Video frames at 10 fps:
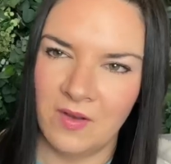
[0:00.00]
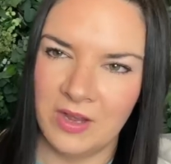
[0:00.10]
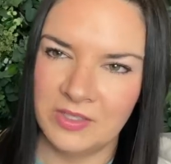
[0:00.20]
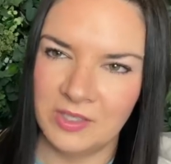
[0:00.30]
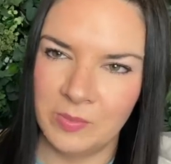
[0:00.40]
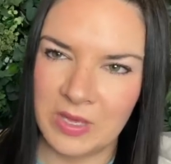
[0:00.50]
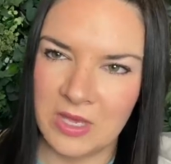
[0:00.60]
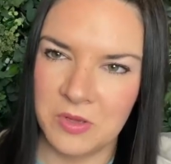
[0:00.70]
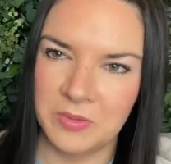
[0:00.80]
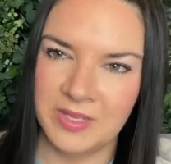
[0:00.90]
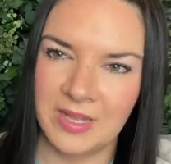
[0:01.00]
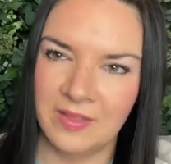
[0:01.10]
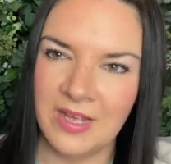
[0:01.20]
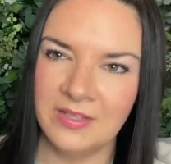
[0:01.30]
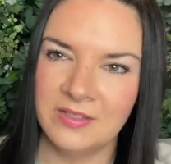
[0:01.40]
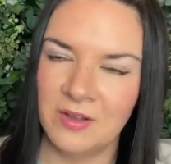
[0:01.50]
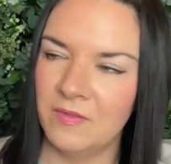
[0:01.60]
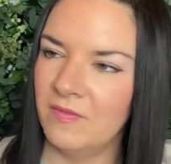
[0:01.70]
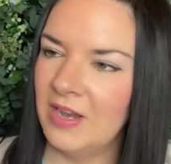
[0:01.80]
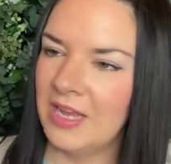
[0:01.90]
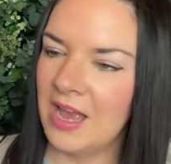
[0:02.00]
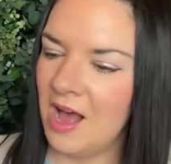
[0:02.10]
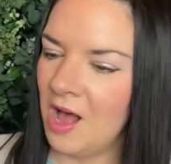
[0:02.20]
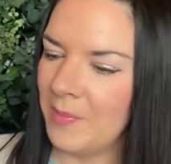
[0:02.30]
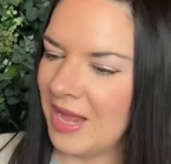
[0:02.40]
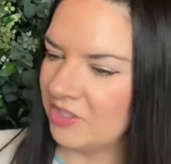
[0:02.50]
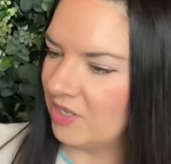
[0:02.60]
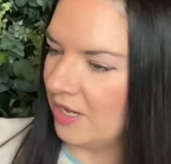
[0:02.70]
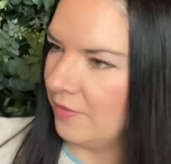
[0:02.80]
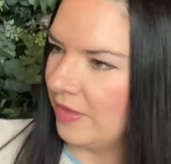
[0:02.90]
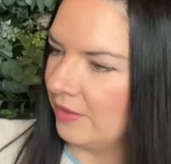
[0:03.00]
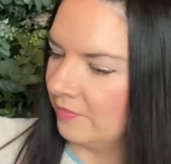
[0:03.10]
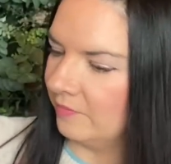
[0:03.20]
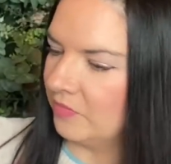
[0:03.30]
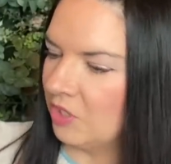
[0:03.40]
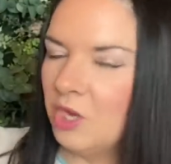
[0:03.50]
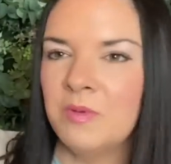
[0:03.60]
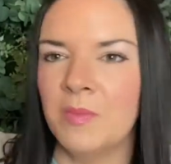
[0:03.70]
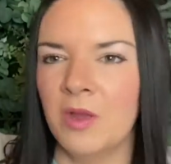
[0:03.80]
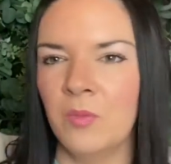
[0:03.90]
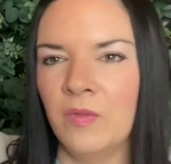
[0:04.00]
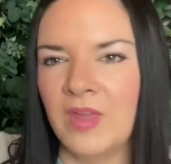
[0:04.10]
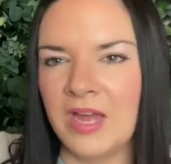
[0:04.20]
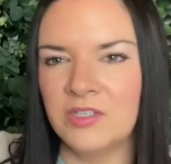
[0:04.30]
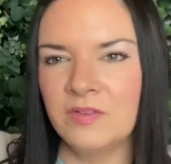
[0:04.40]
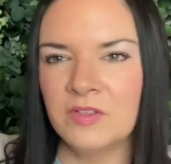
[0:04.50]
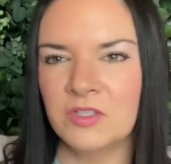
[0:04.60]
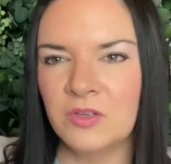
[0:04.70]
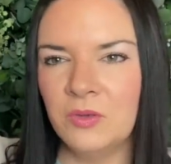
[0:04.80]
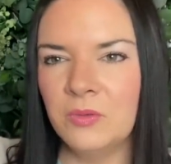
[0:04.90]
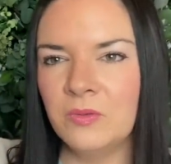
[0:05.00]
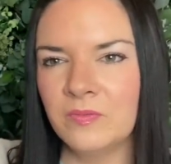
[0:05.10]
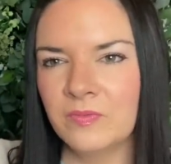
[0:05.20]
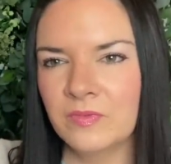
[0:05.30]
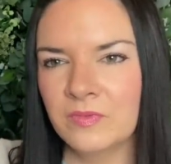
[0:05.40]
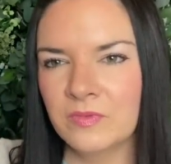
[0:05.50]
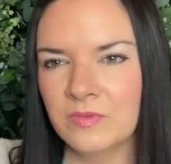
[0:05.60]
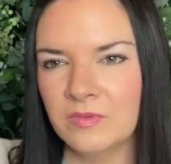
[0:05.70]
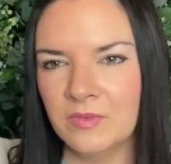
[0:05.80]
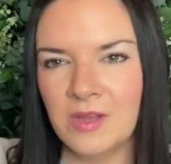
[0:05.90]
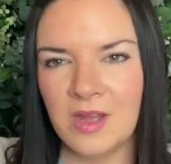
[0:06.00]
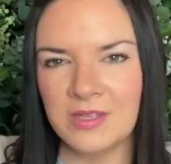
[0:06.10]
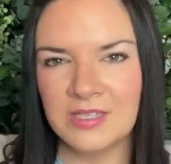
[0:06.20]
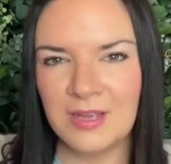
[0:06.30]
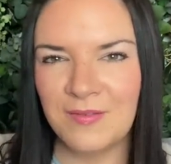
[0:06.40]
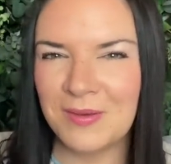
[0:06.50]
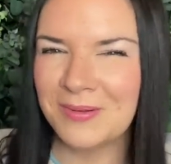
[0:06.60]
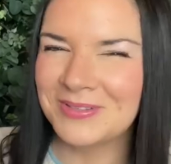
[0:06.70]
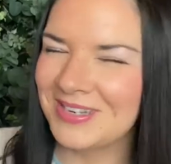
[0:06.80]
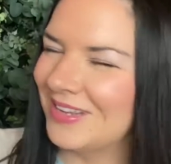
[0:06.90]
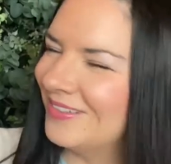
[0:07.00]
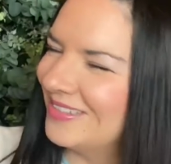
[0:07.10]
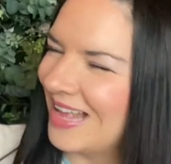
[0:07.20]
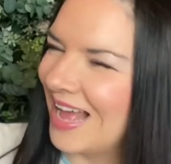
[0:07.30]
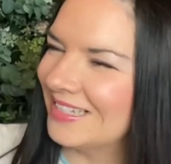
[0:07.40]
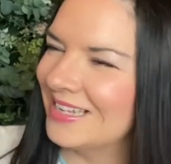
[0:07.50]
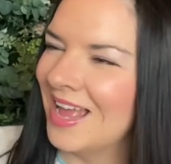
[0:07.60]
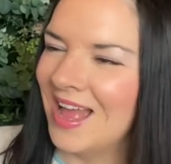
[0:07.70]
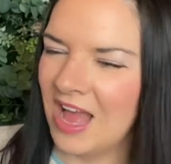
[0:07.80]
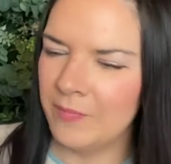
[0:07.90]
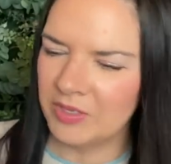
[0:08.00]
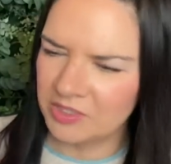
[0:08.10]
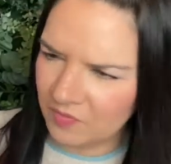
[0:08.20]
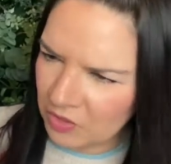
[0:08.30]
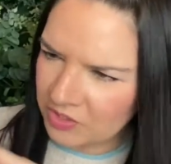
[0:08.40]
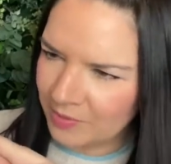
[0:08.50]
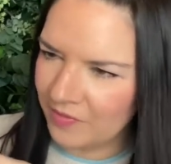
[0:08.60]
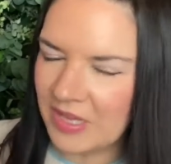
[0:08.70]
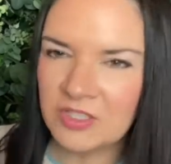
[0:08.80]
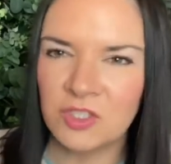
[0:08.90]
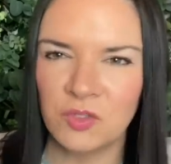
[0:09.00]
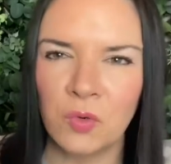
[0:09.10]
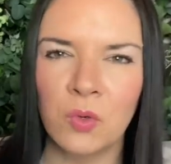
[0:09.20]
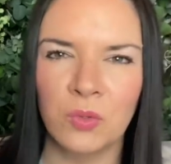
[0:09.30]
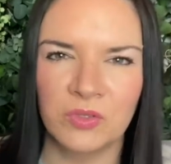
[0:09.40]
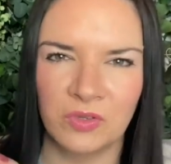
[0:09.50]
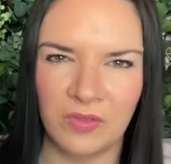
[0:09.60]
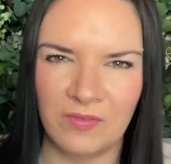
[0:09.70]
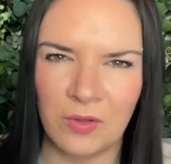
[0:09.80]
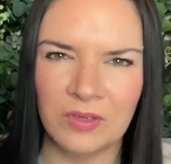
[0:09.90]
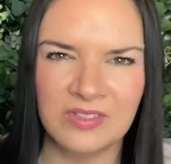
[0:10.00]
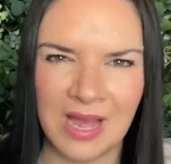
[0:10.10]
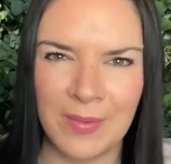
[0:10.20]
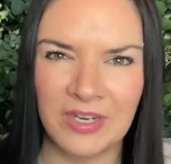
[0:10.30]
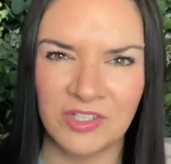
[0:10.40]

I shall be using this, so filling it up. Actually, I think Toby might want that actually for school. Yeah, I'll see if he wants to use that, because I've lost some of his straws, or they've got damaged.